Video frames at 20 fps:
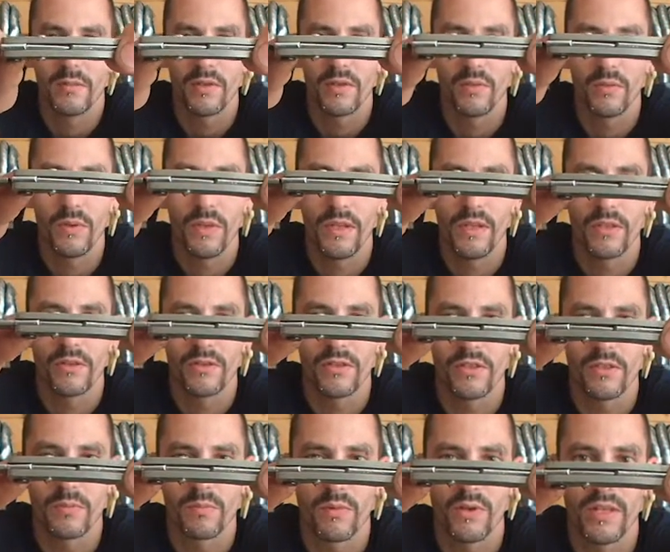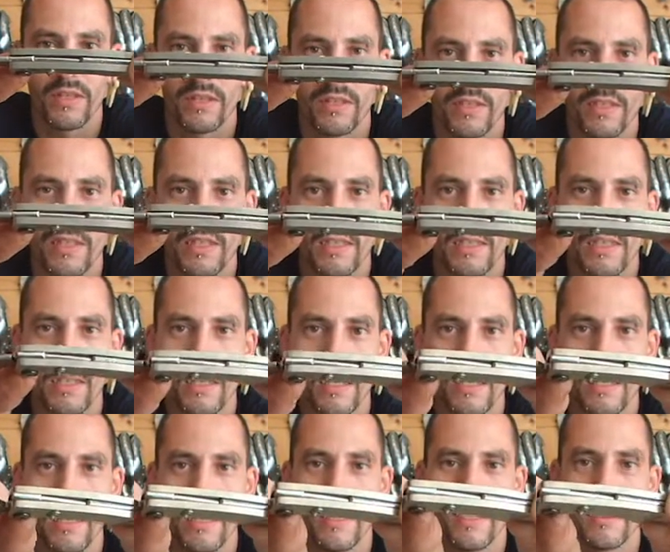between there's a spring steel,
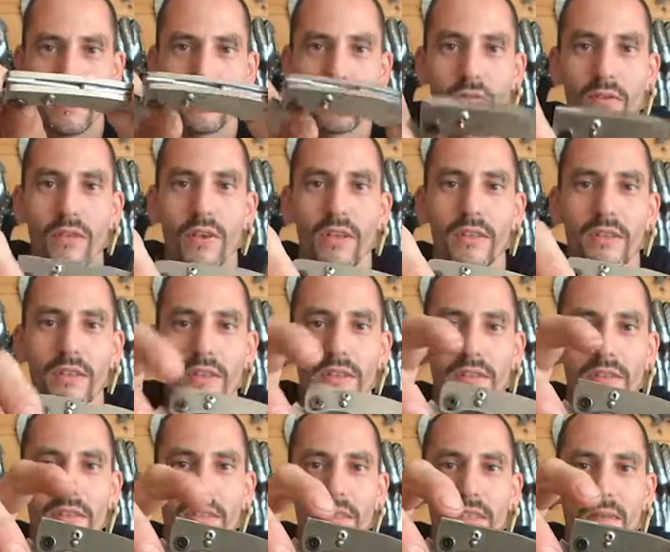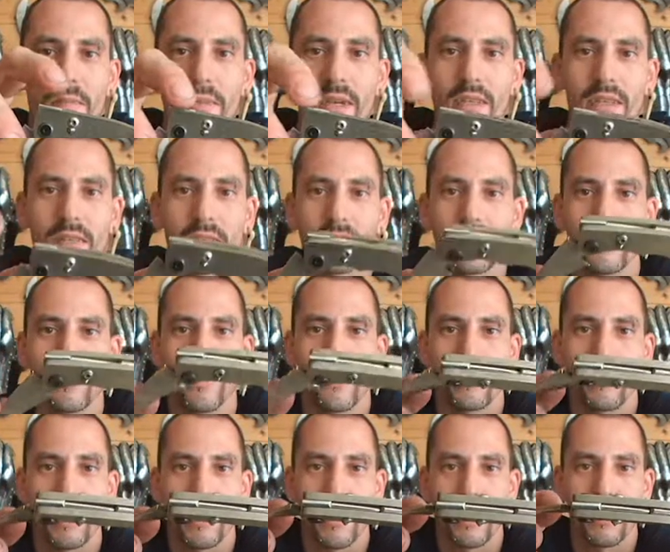in the front there's the Damascus knob
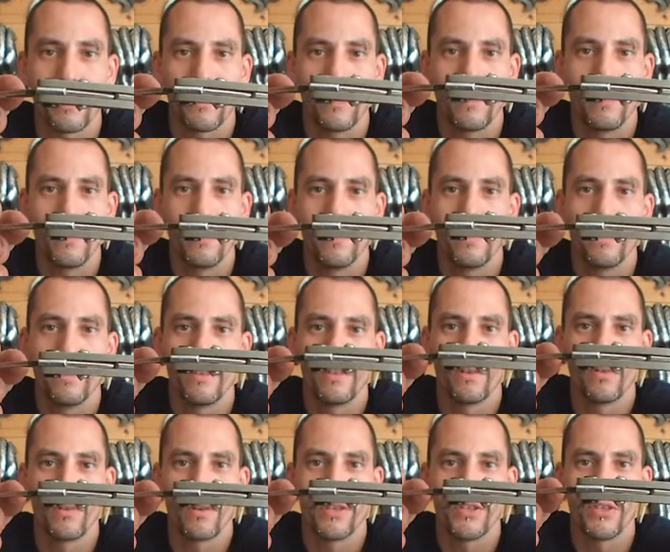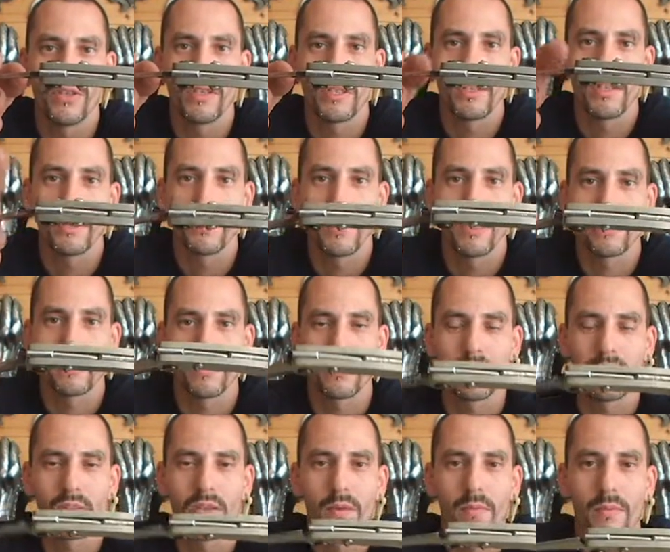again, the original Damascus
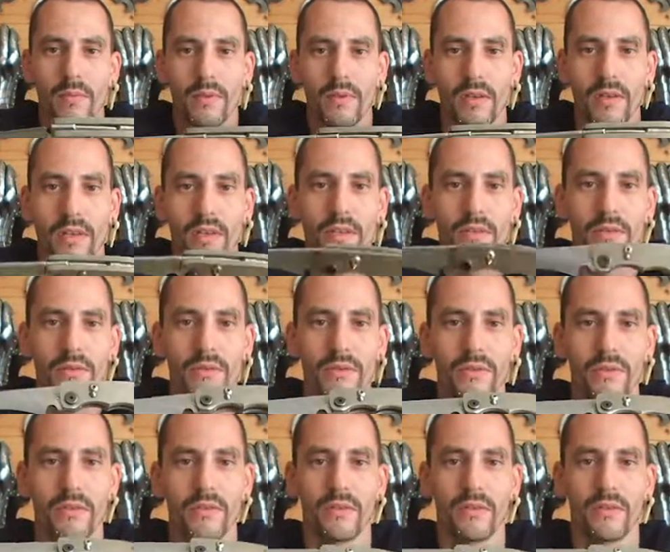knob I used.